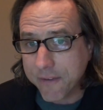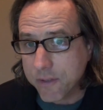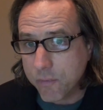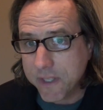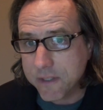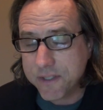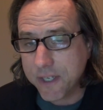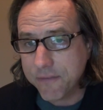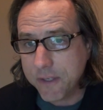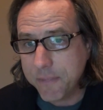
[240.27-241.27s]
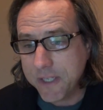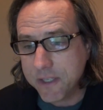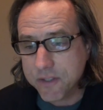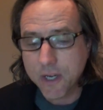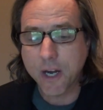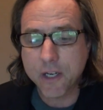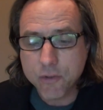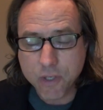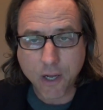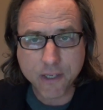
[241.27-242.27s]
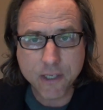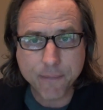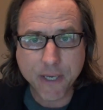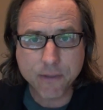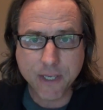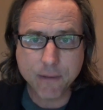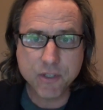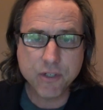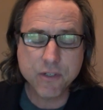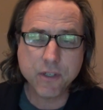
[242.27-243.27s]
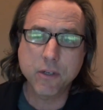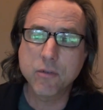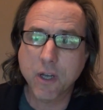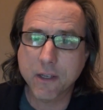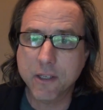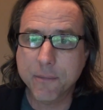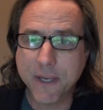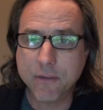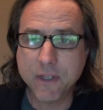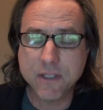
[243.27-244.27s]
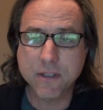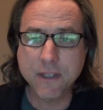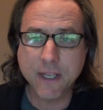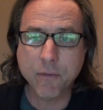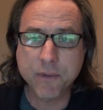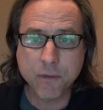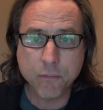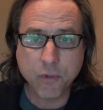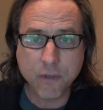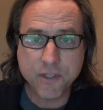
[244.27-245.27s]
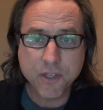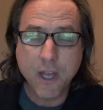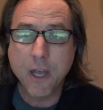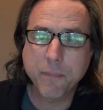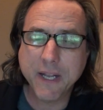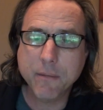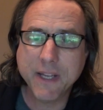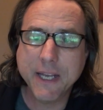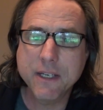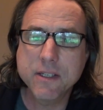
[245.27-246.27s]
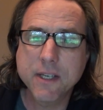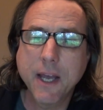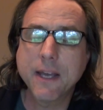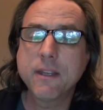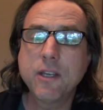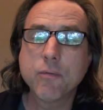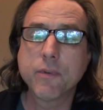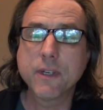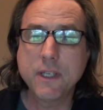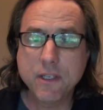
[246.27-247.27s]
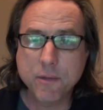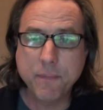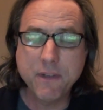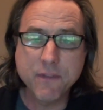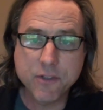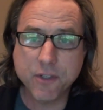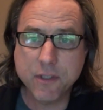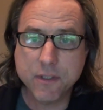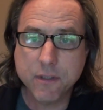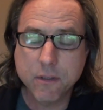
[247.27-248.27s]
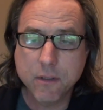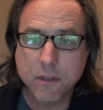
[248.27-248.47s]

having weekly safety meetings? Are you talking about damages? Are you talking about things like that with your employees? Bottom line is, I think you really need to be vigilant